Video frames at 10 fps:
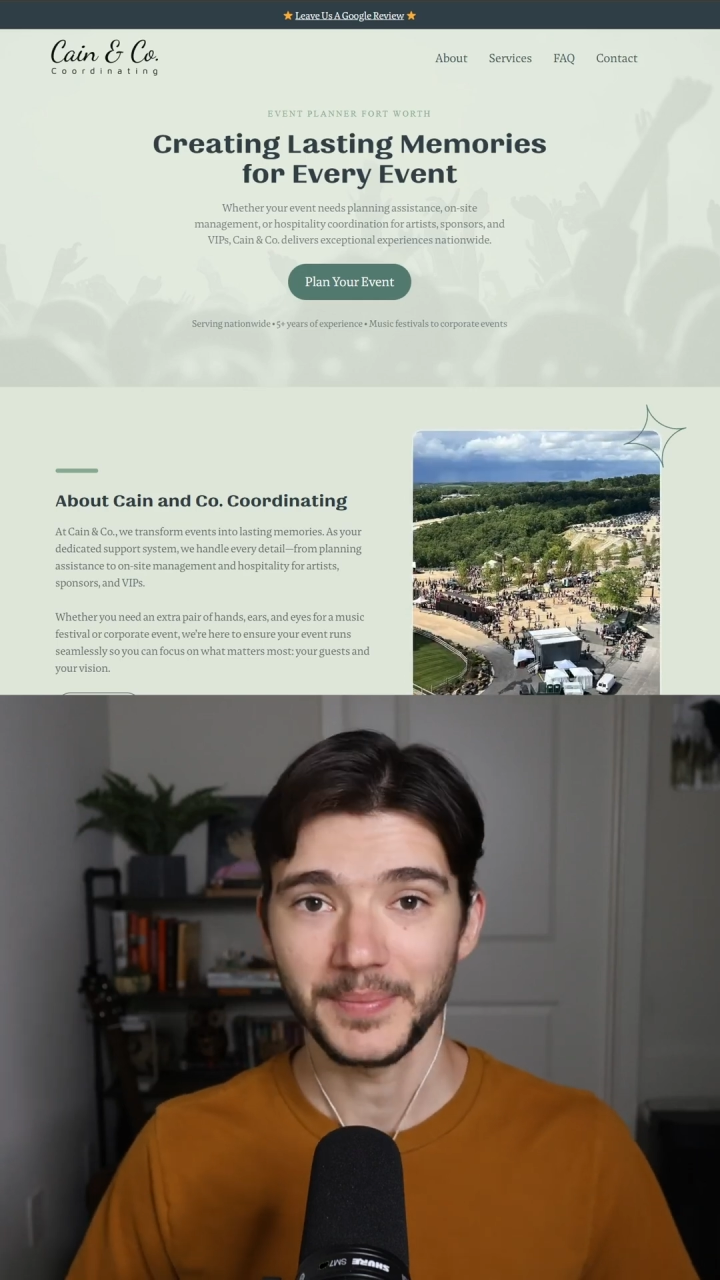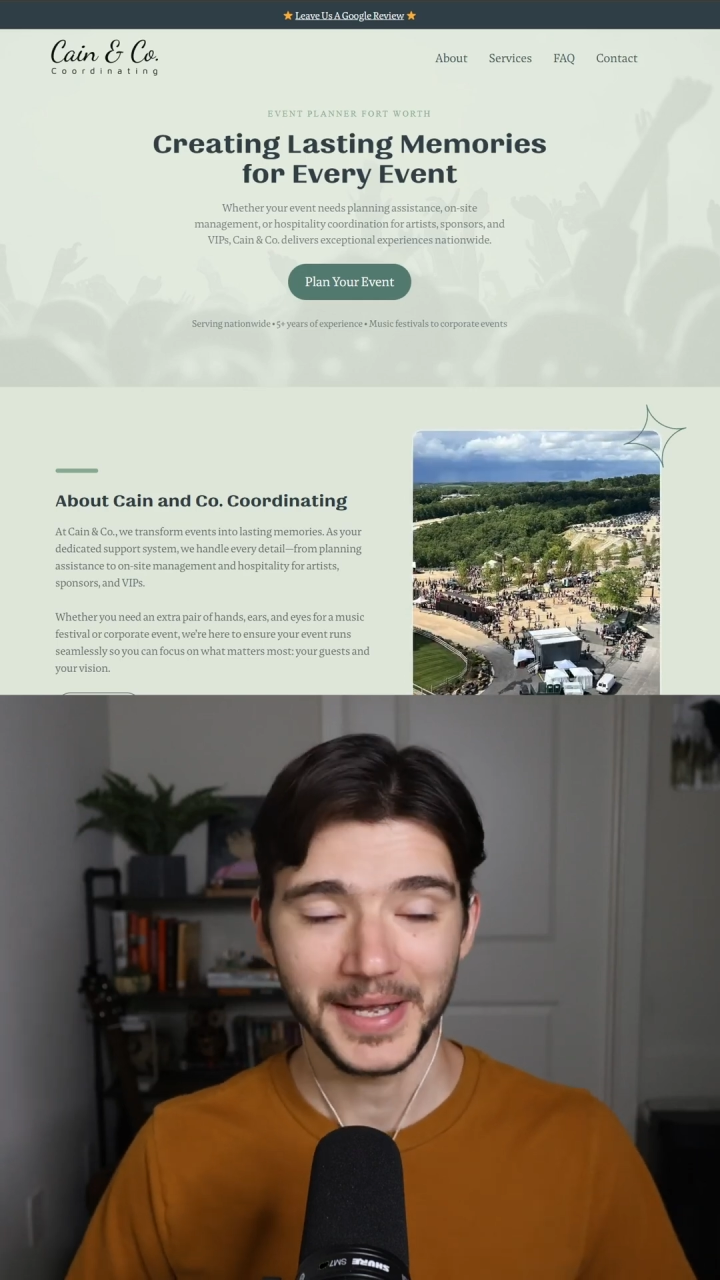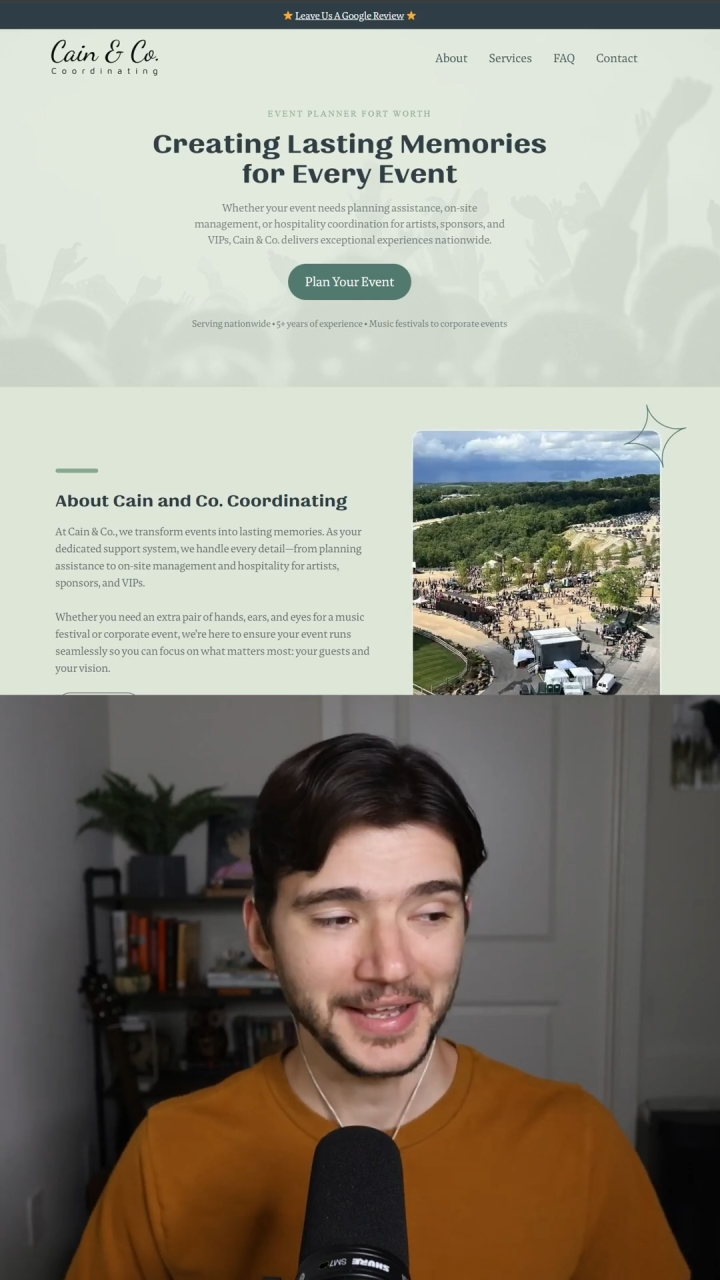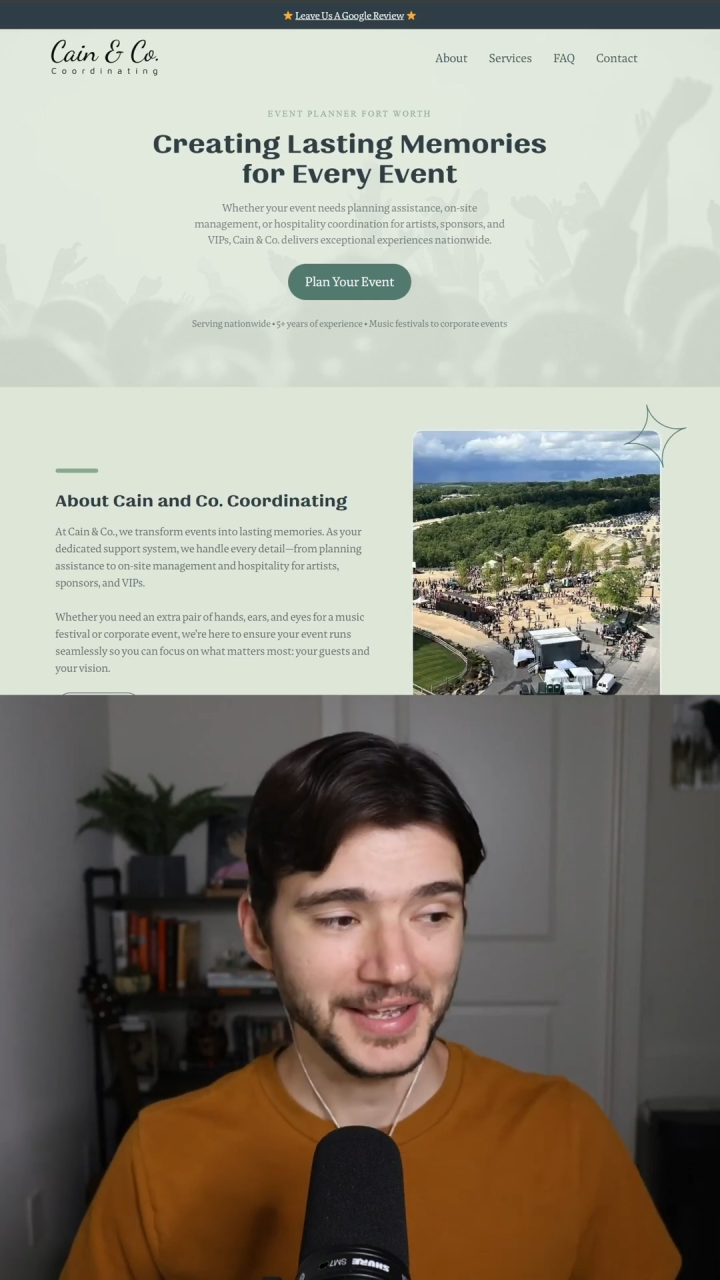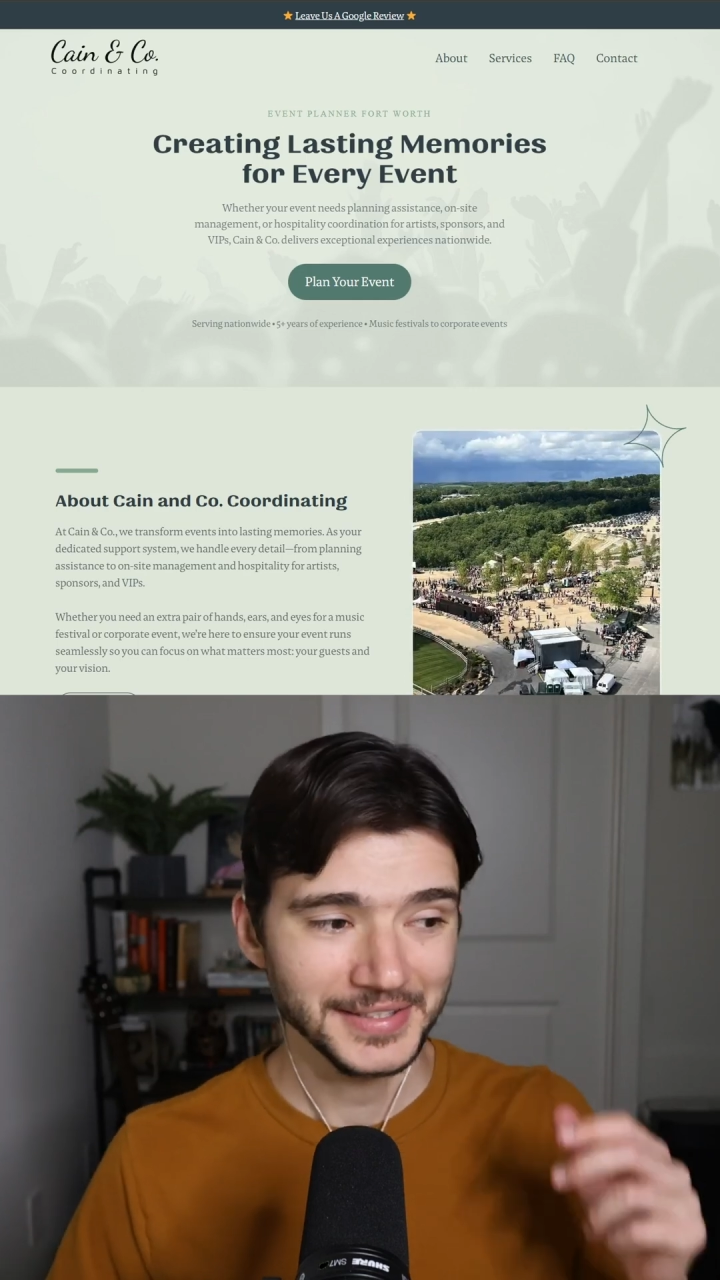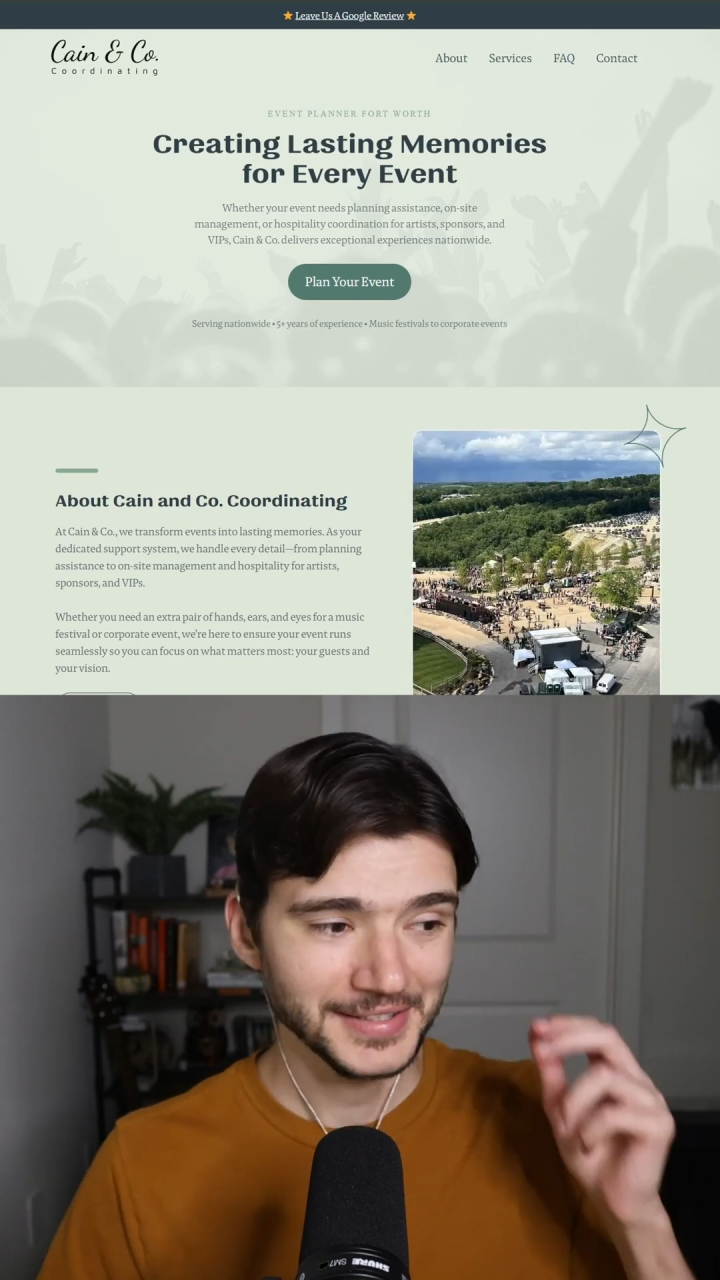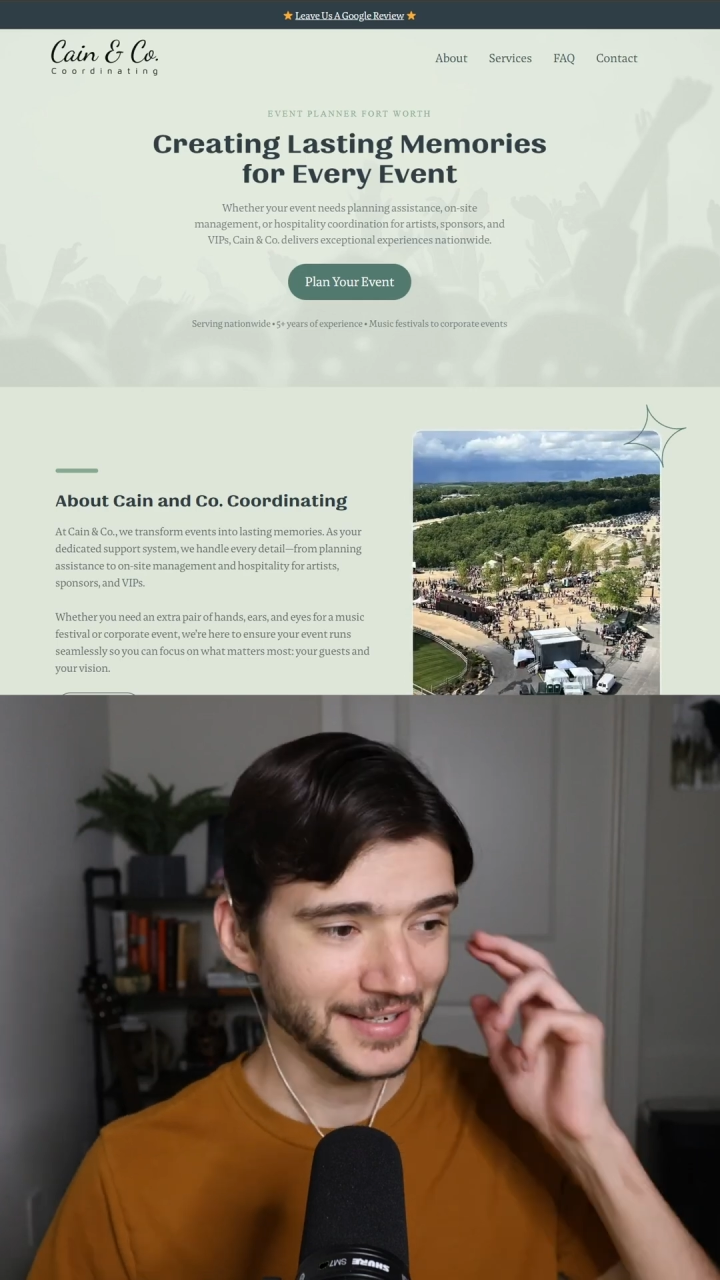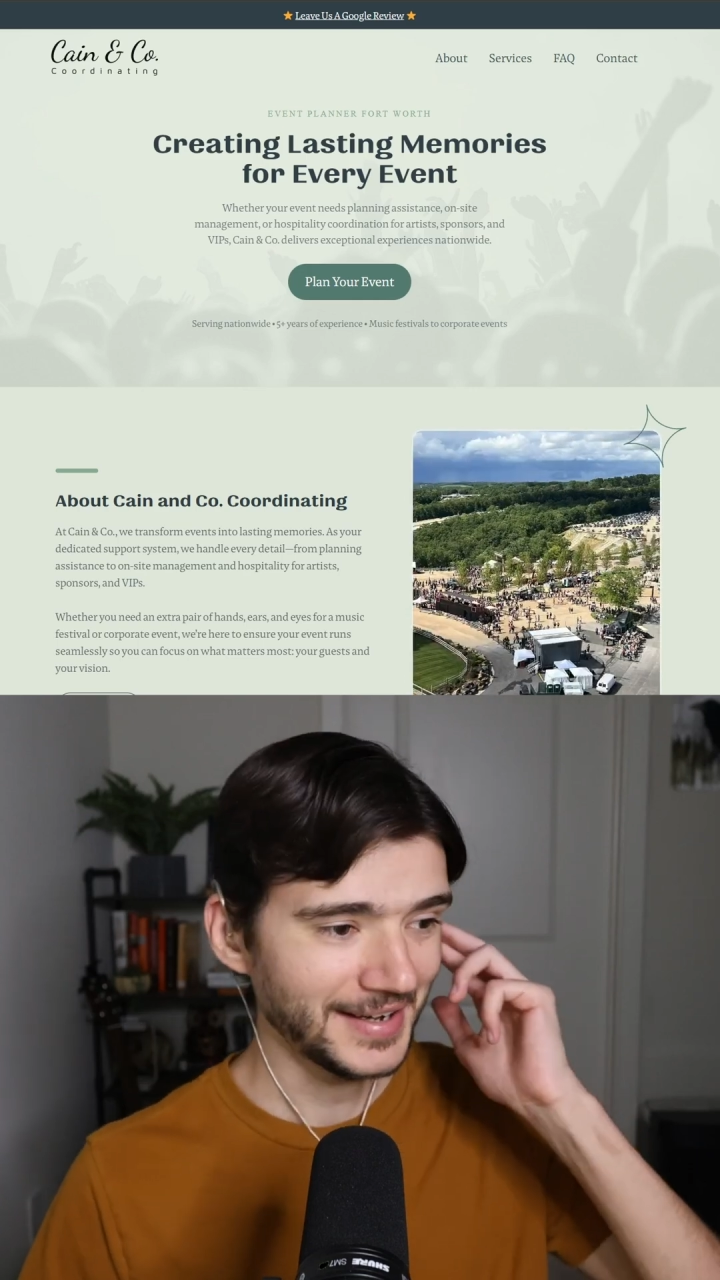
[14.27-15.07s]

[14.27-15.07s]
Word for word: my guest.